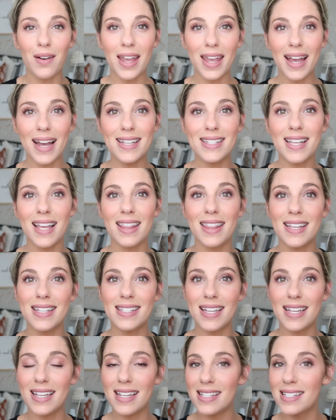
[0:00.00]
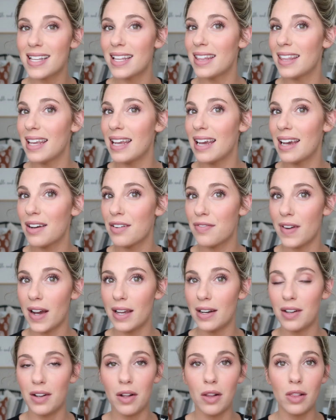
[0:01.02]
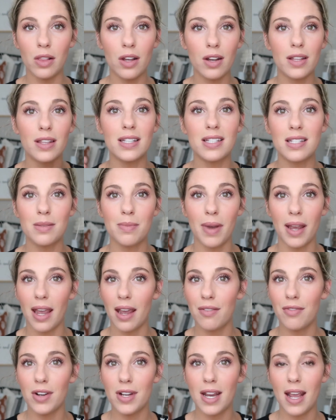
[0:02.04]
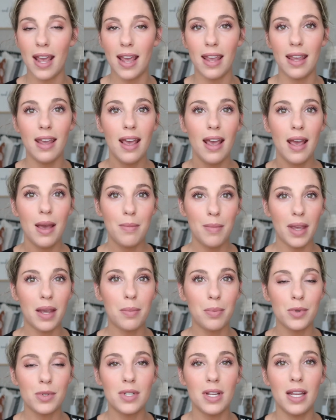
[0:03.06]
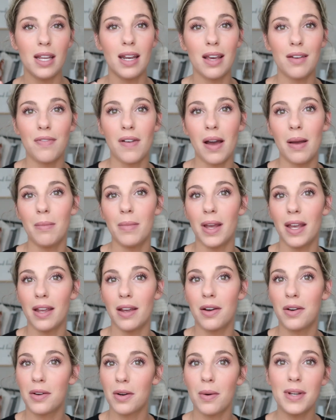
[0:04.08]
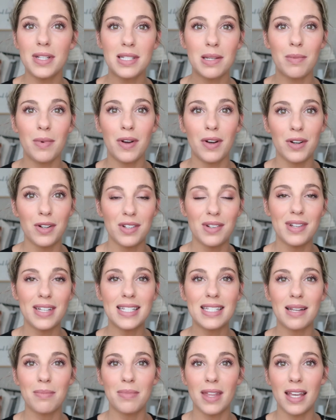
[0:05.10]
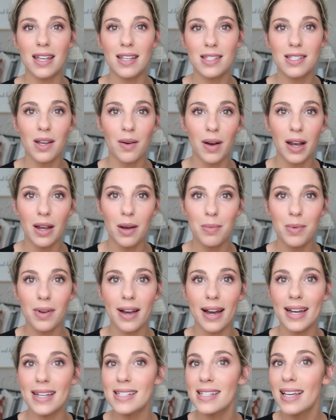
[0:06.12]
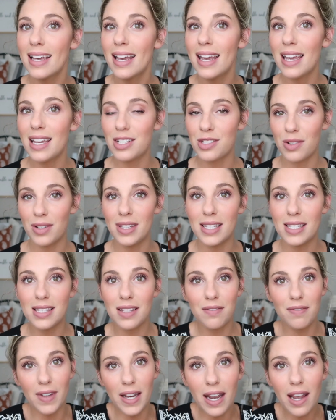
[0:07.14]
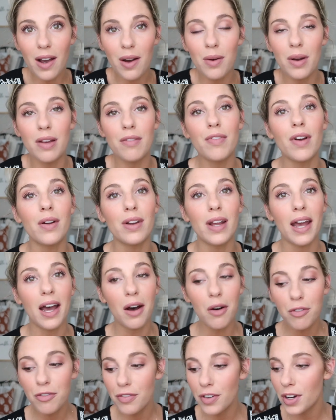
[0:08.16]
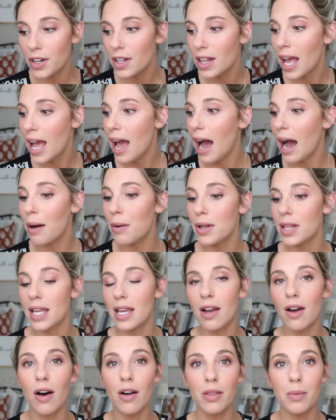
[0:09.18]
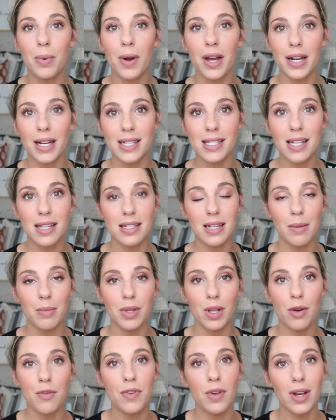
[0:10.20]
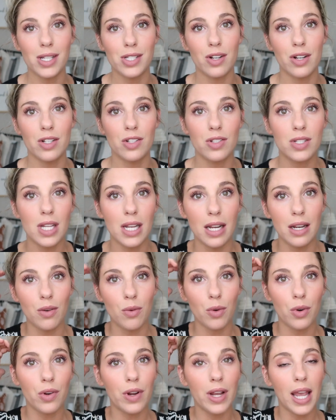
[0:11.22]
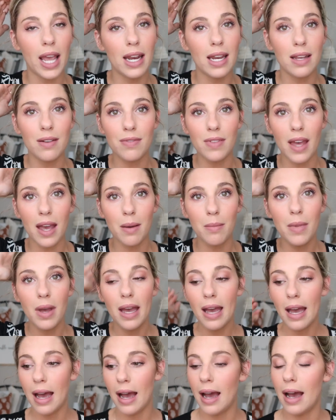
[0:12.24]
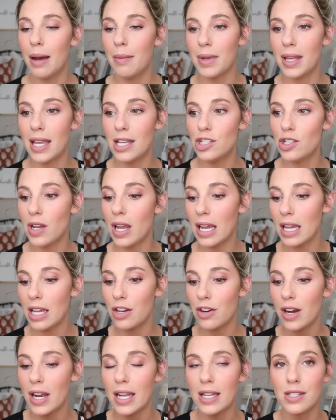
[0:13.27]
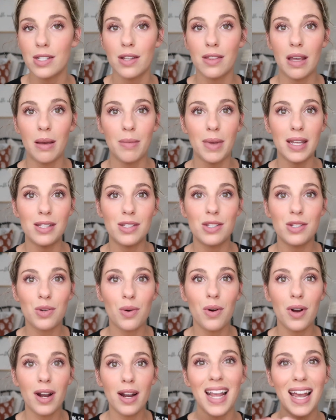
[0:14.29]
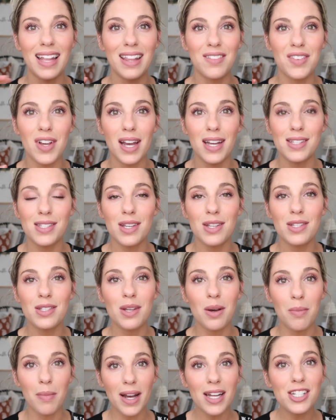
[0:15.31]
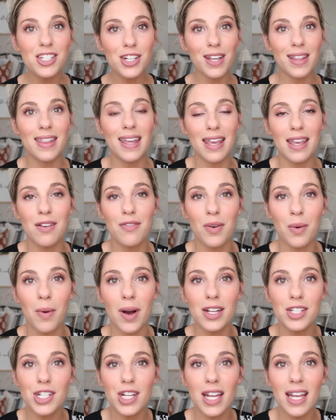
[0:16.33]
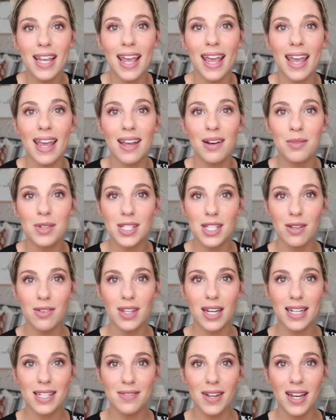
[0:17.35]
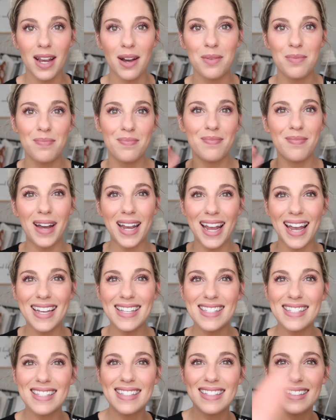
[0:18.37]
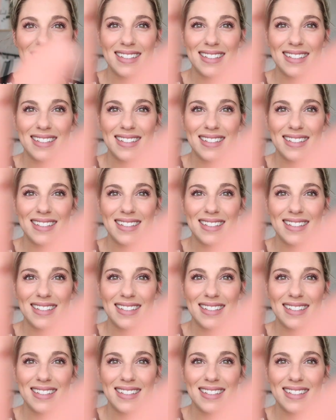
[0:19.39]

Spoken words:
Okay guys, this is the final look. This is my everyday makeup routine if I'm like going somewhere or doing something. So I hope you guys enjoyed this video and found it helpful. I will link all the products down below if you guys are interested in ordering any of them, in case you can't get your hands on them in store. I love you guys so much. Thank you for watching and we'll see you in the next video. Bye guys.